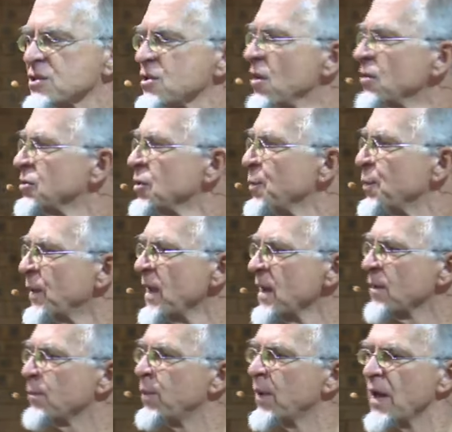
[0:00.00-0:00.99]
start to
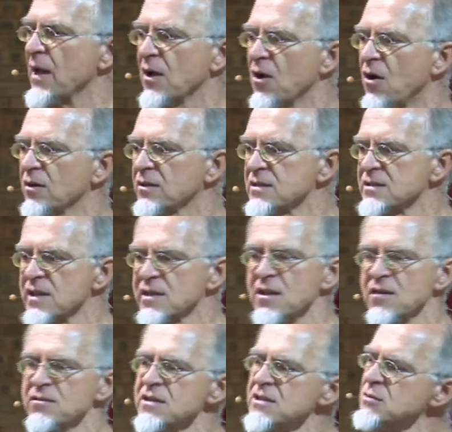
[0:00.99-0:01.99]
plague God and said,
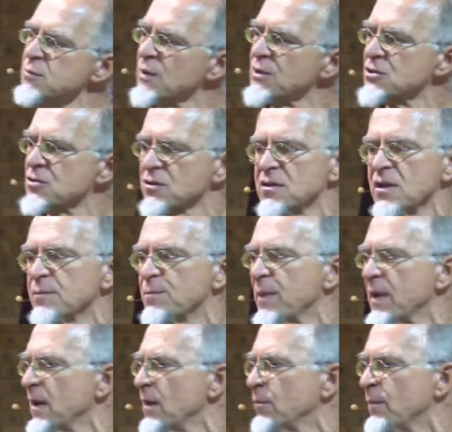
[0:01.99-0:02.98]
no, this one should not
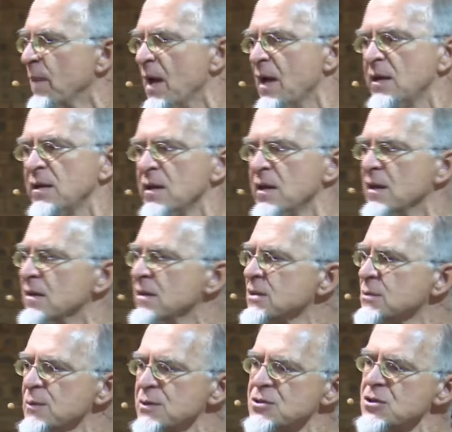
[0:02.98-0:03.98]
be a man.
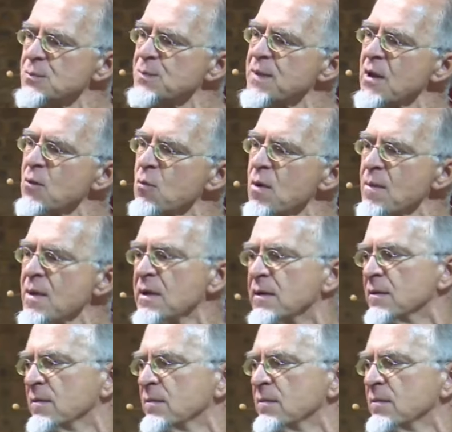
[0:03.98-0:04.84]
This one should be a woman.